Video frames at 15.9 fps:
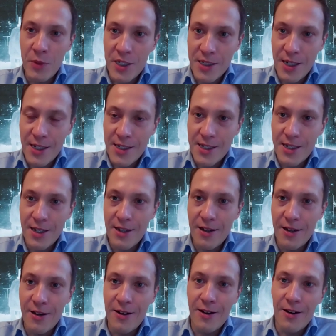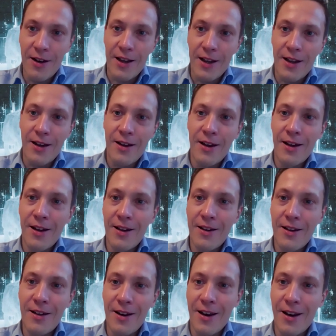less like a
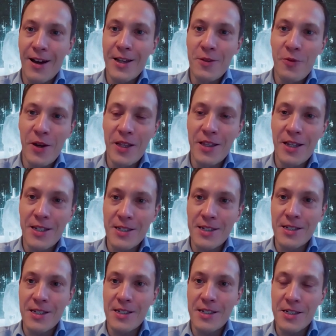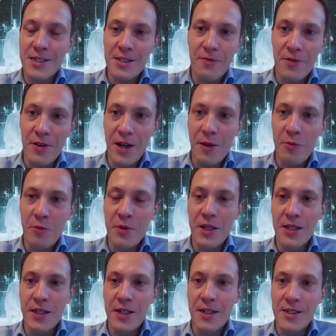lightweight as it's just a frame
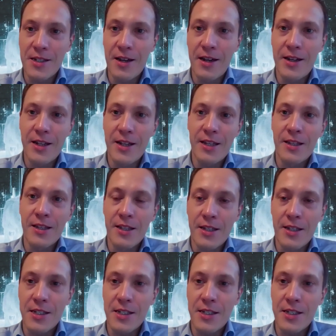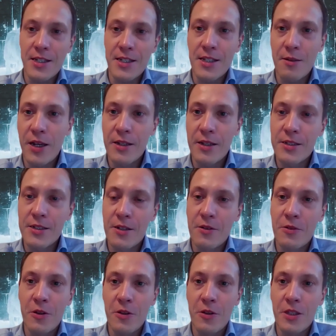inside a existing building.
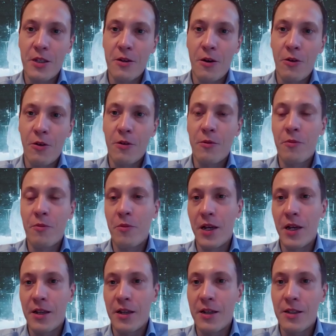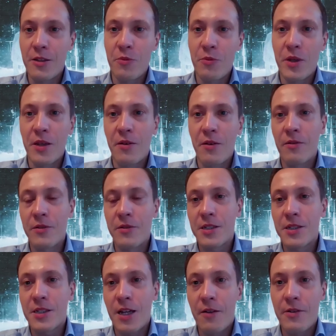So not the whole building need to be
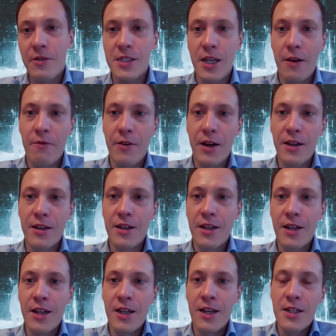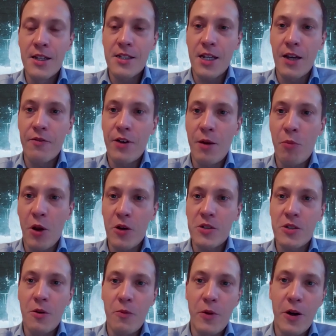this kind of a sci-fi block
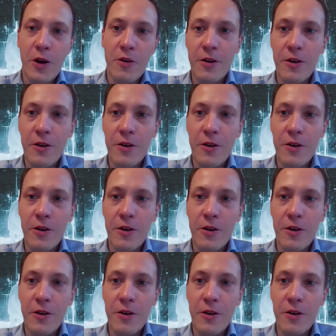somewhere.